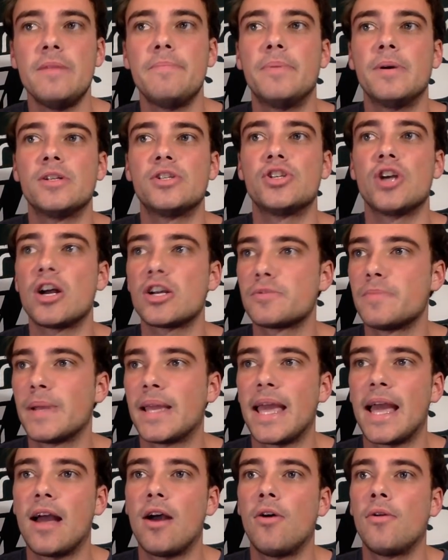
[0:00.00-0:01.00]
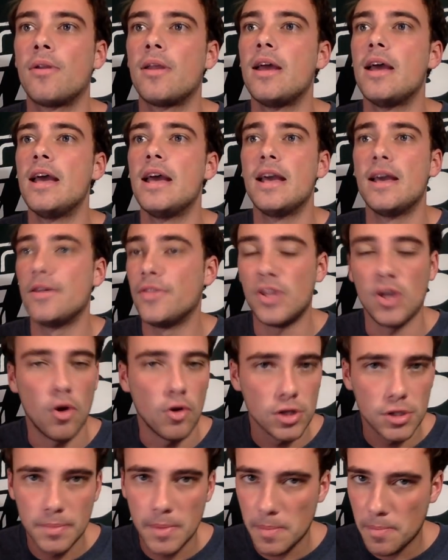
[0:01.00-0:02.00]
But Josh McCown, the
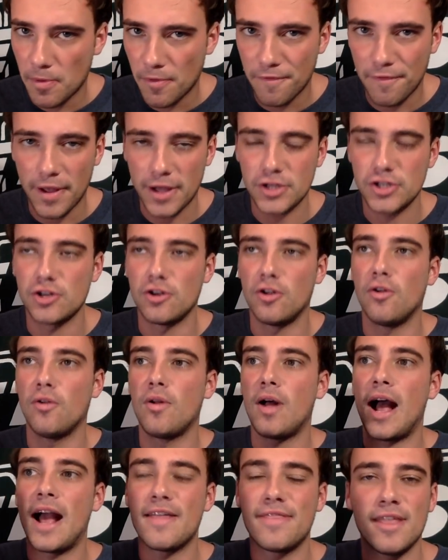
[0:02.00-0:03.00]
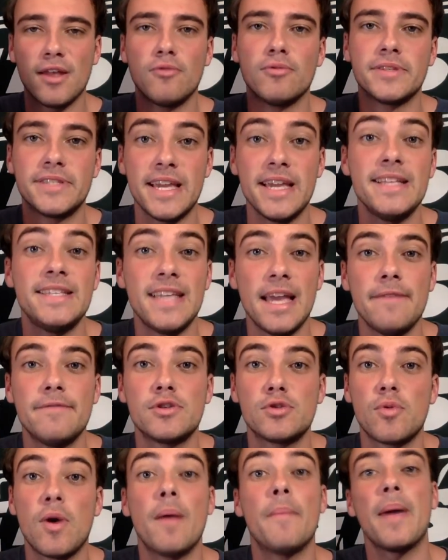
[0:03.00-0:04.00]
ultimate professional, I think will take
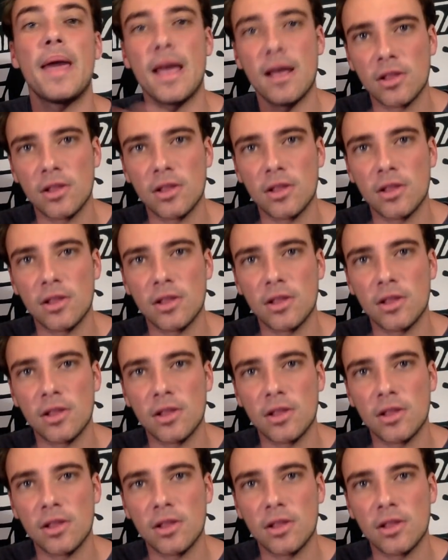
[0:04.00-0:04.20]
Davis Webb,